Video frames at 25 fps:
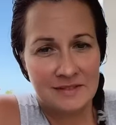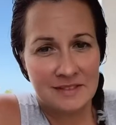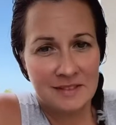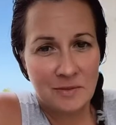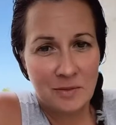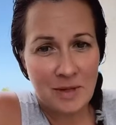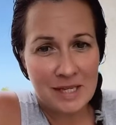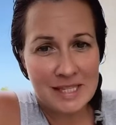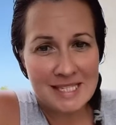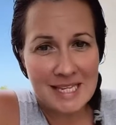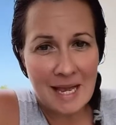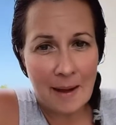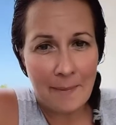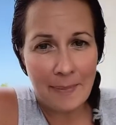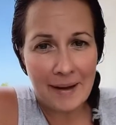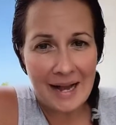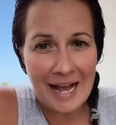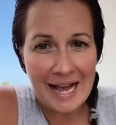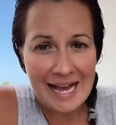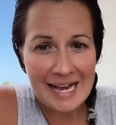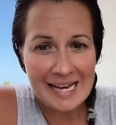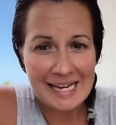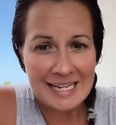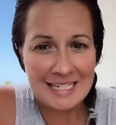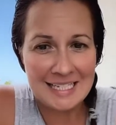What's up
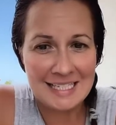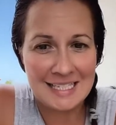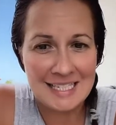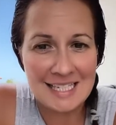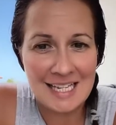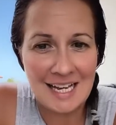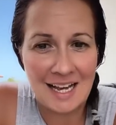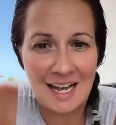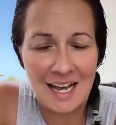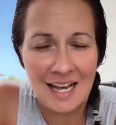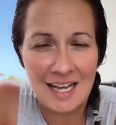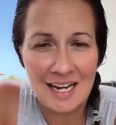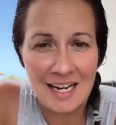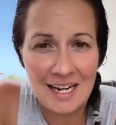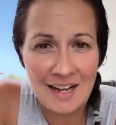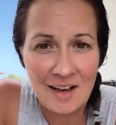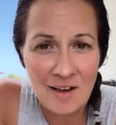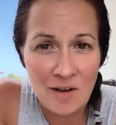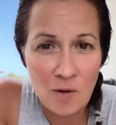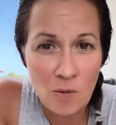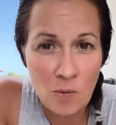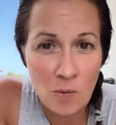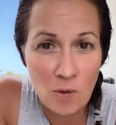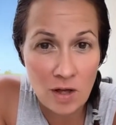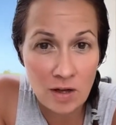guys?
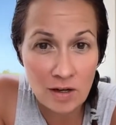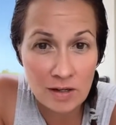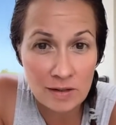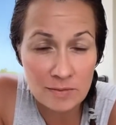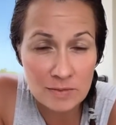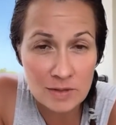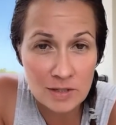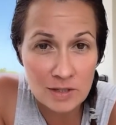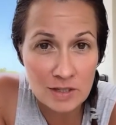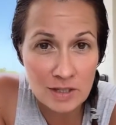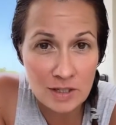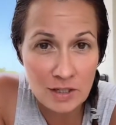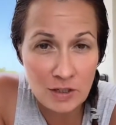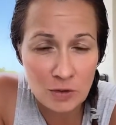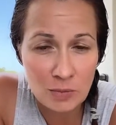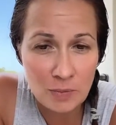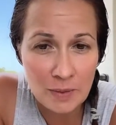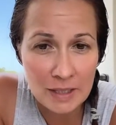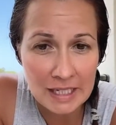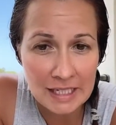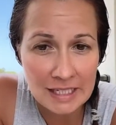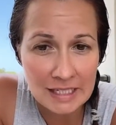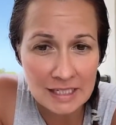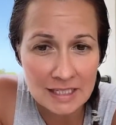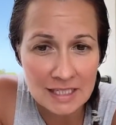Hello, welcome to the
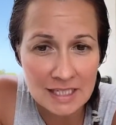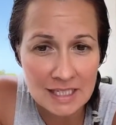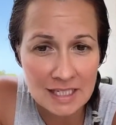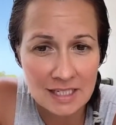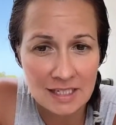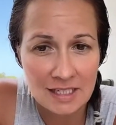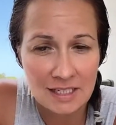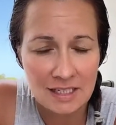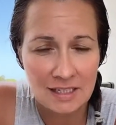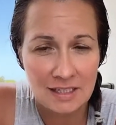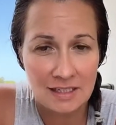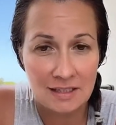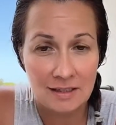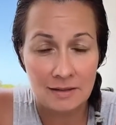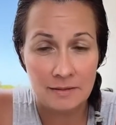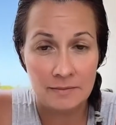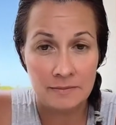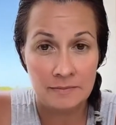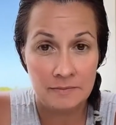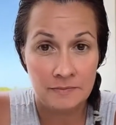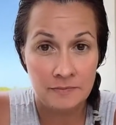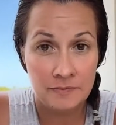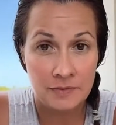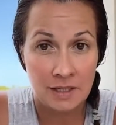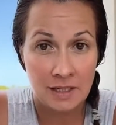newbies.
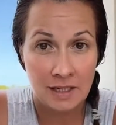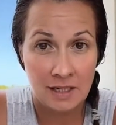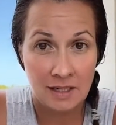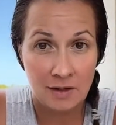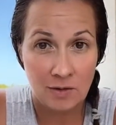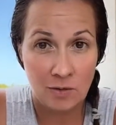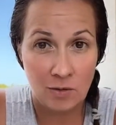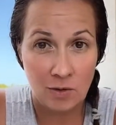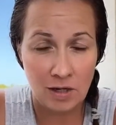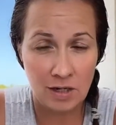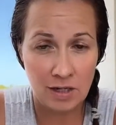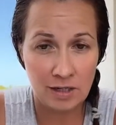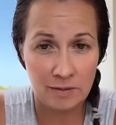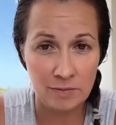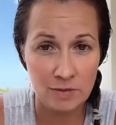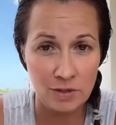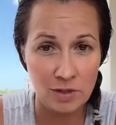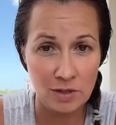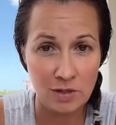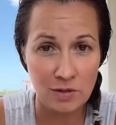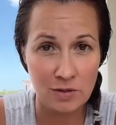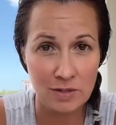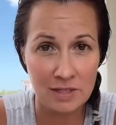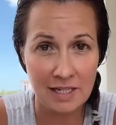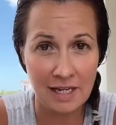Welcome to
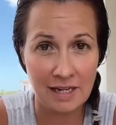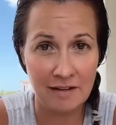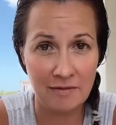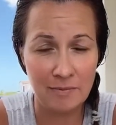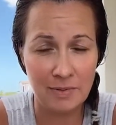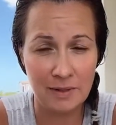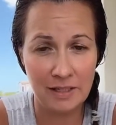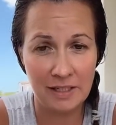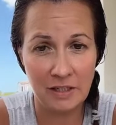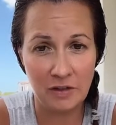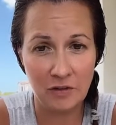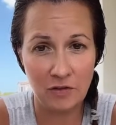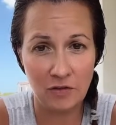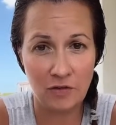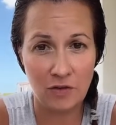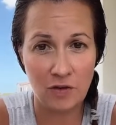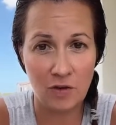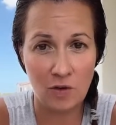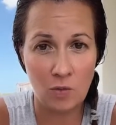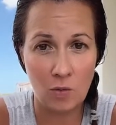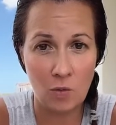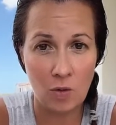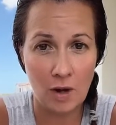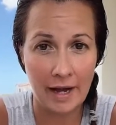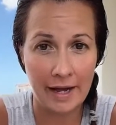those that have been here for
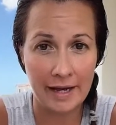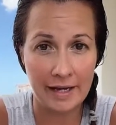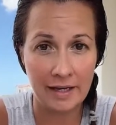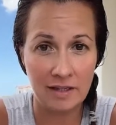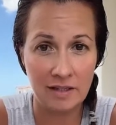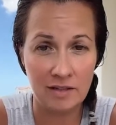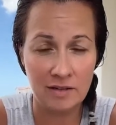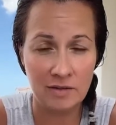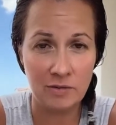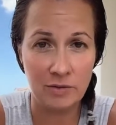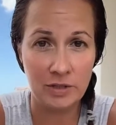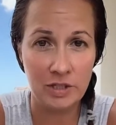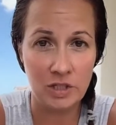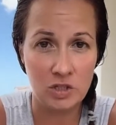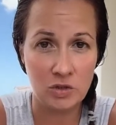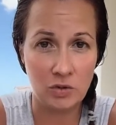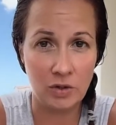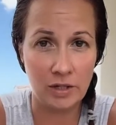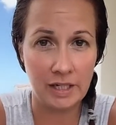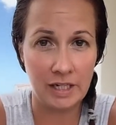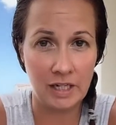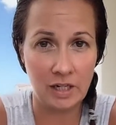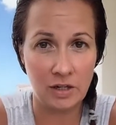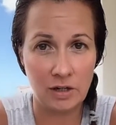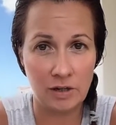a while. We
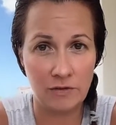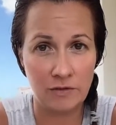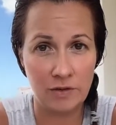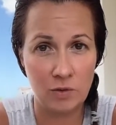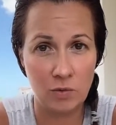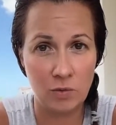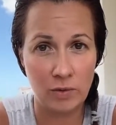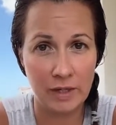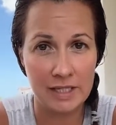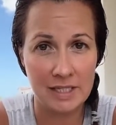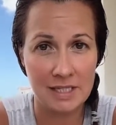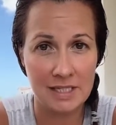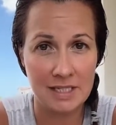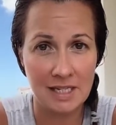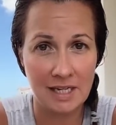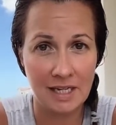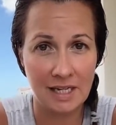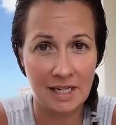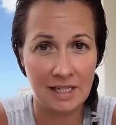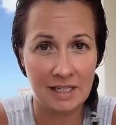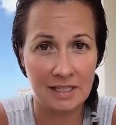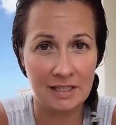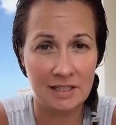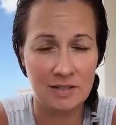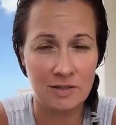join here every
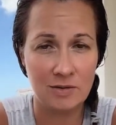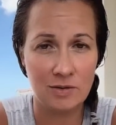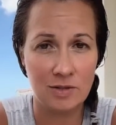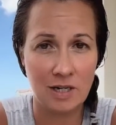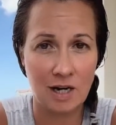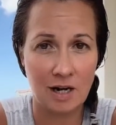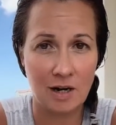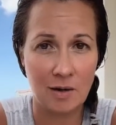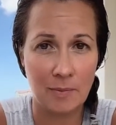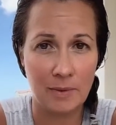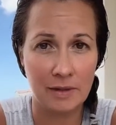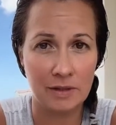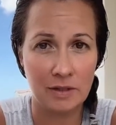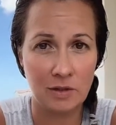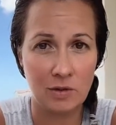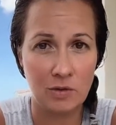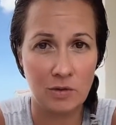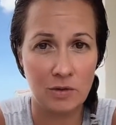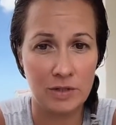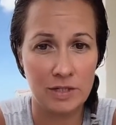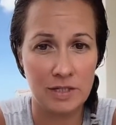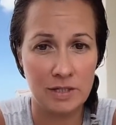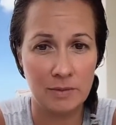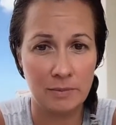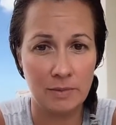Wednesday to talk about the
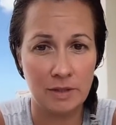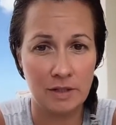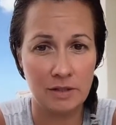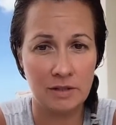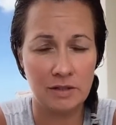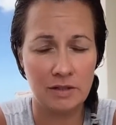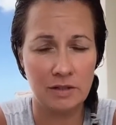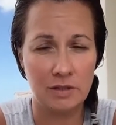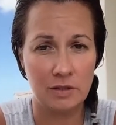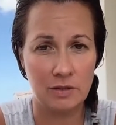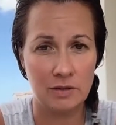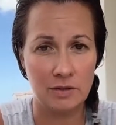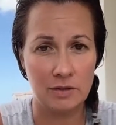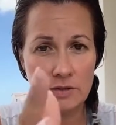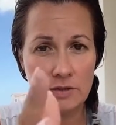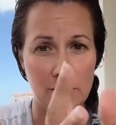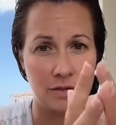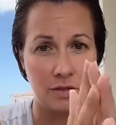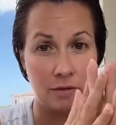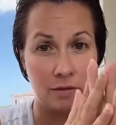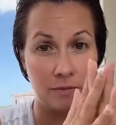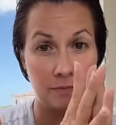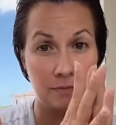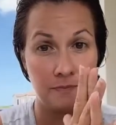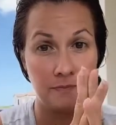Course in
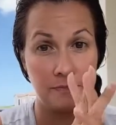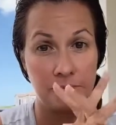Miracles